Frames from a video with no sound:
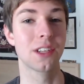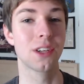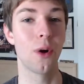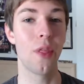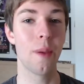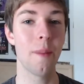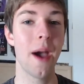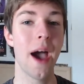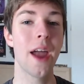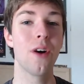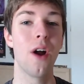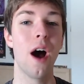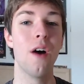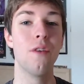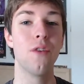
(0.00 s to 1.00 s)
So in the
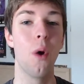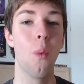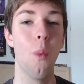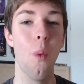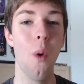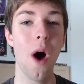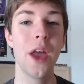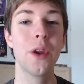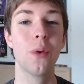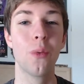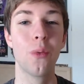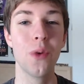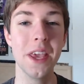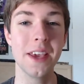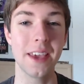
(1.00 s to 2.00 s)
matter of
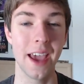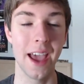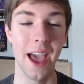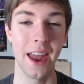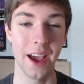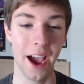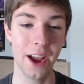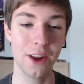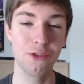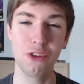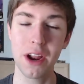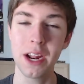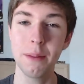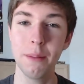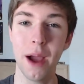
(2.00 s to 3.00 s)
one weekend, I
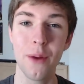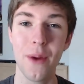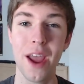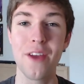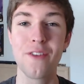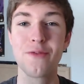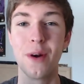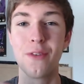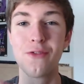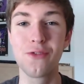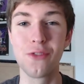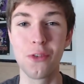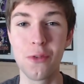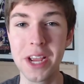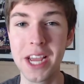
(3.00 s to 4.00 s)
traded my way from a
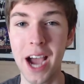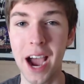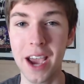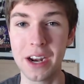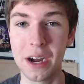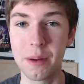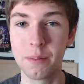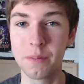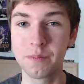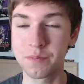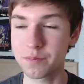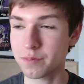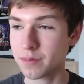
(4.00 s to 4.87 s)
free item